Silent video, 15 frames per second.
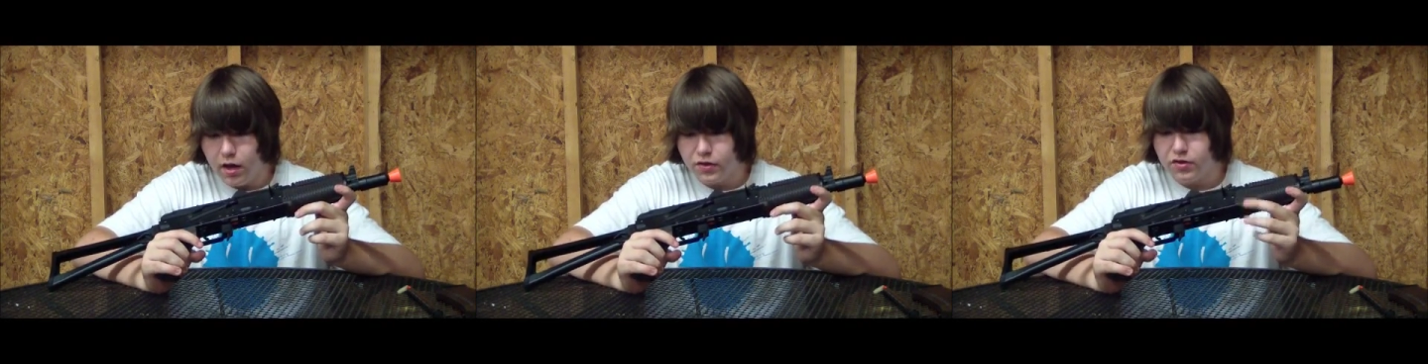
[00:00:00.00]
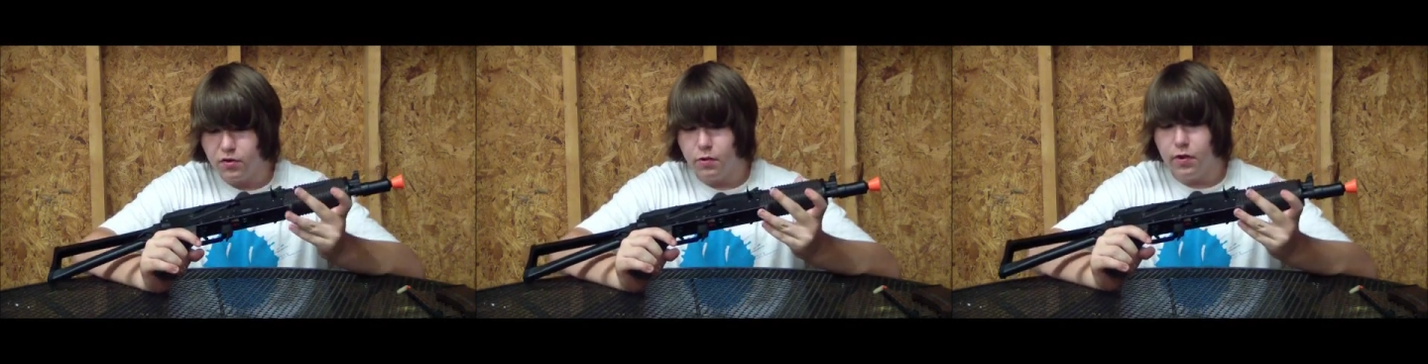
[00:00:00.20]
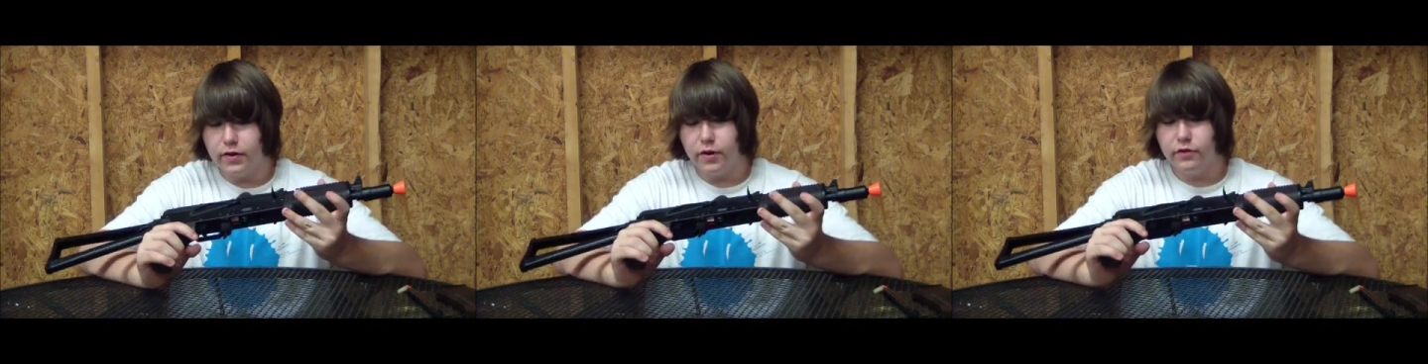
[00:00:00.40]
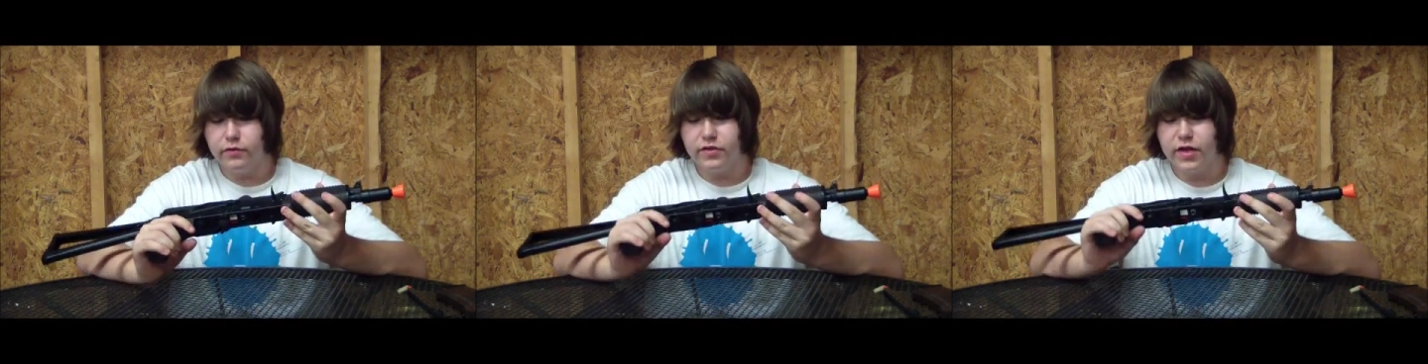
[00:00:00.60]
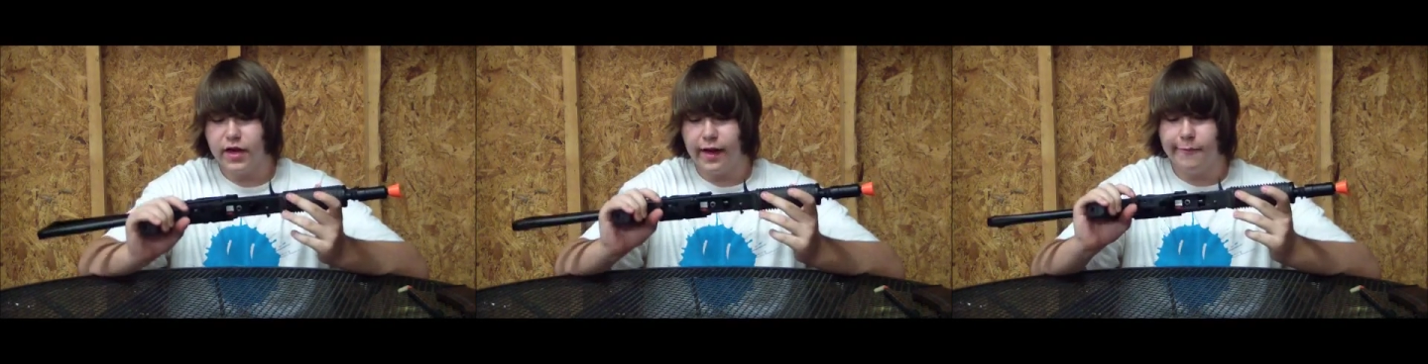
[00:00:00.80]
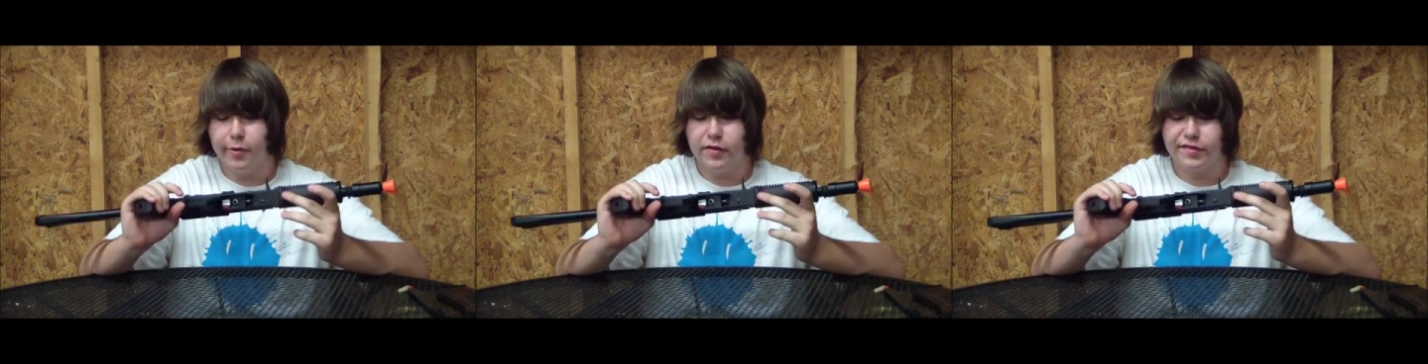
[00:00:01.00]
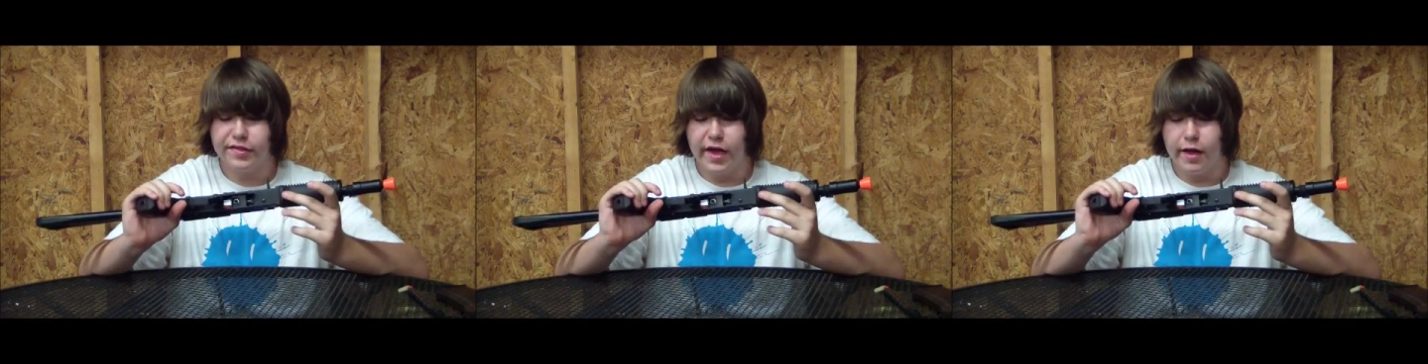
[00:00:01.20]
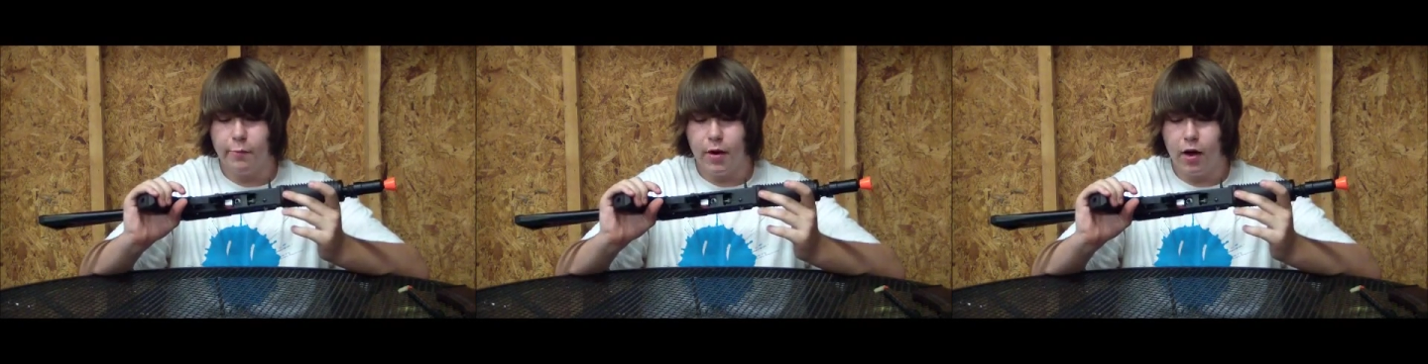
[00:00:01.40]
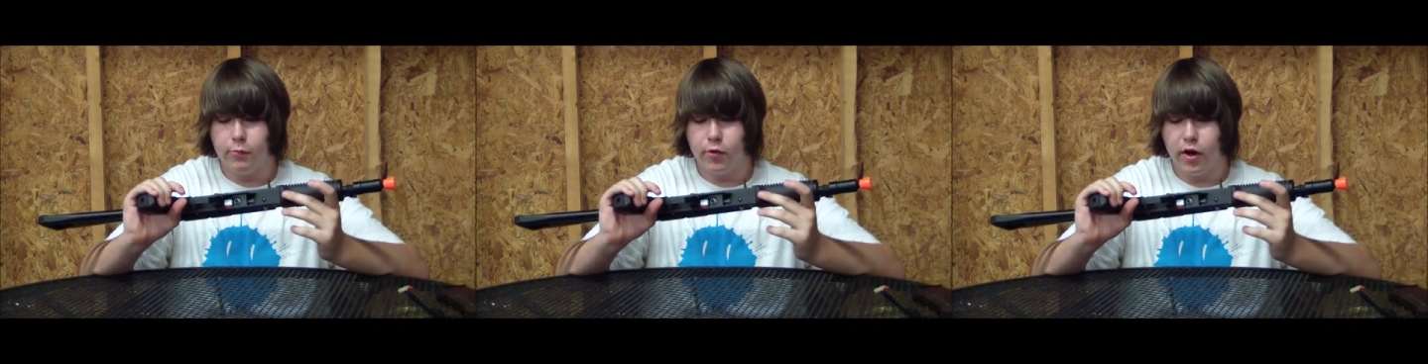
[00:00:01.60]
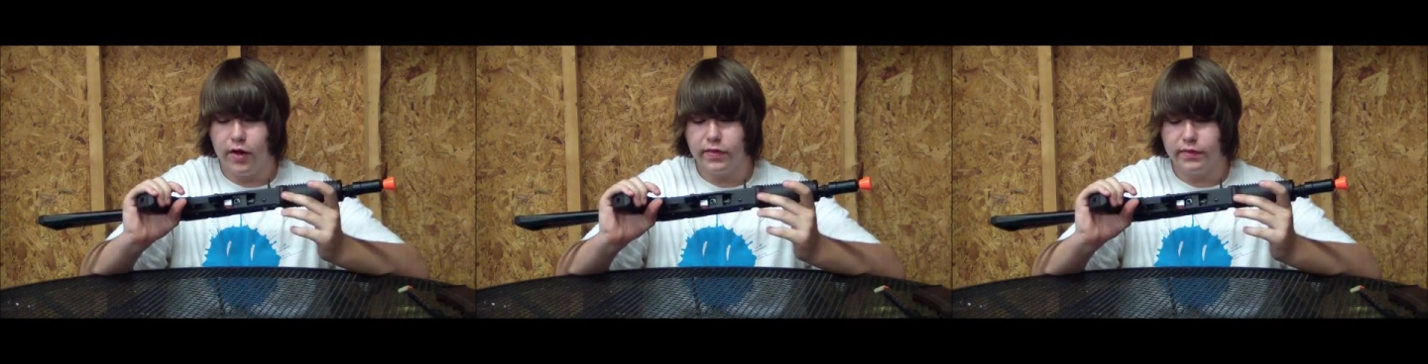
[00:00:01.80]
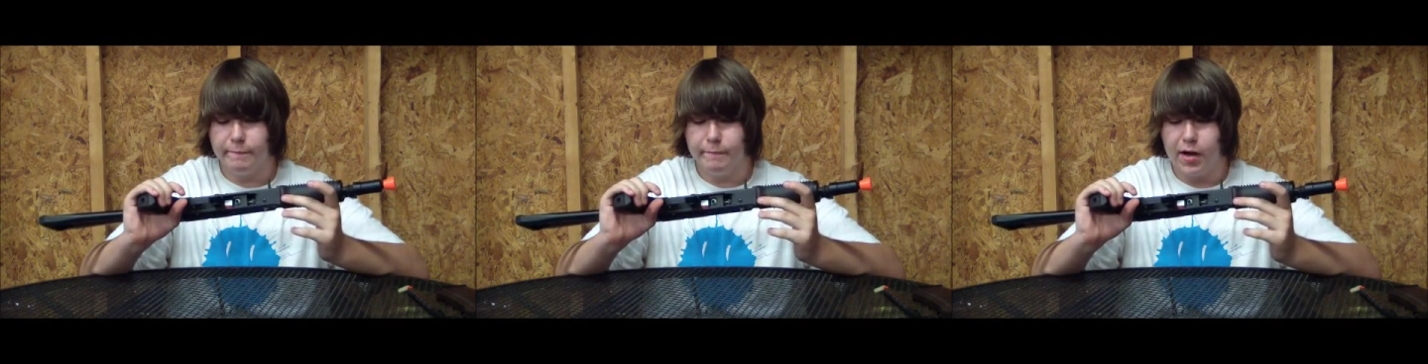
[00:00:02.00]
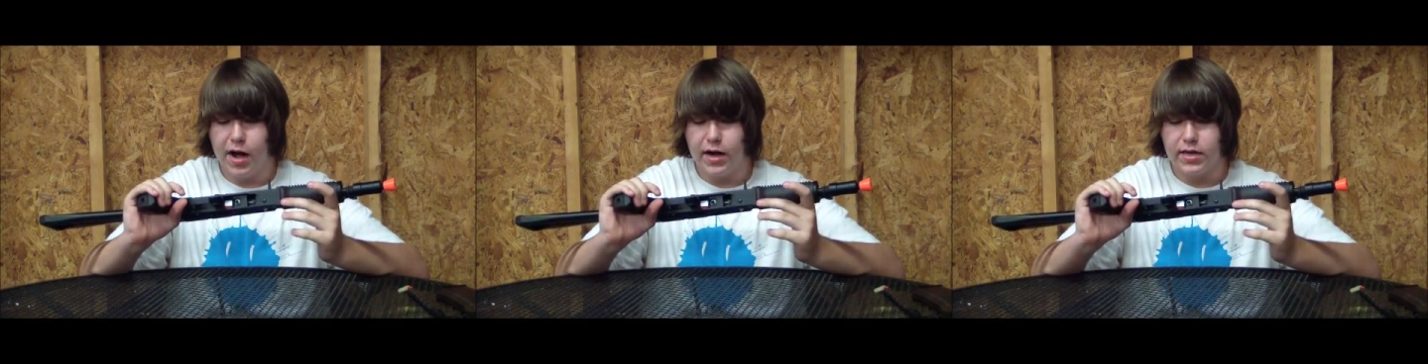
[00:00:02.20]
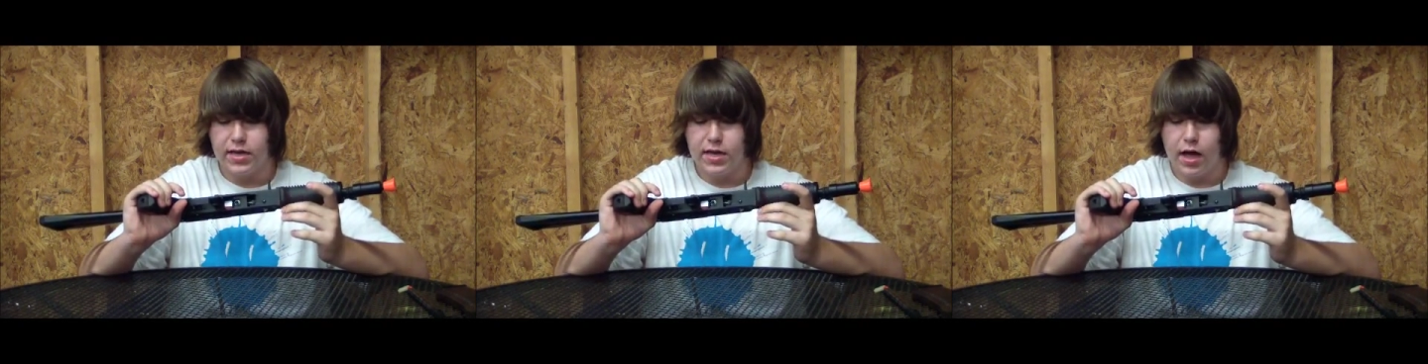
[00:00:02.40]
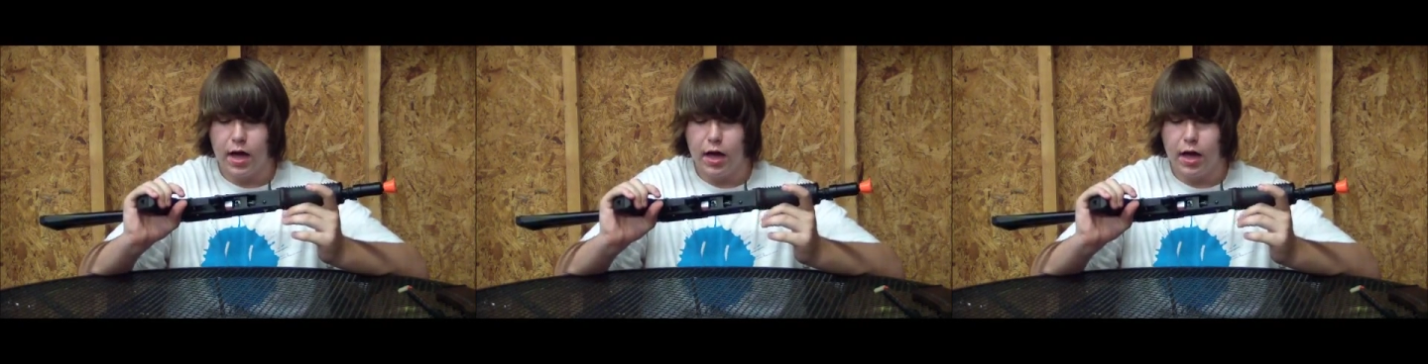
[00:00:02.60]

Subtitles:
So another thing I will say while we're on the body,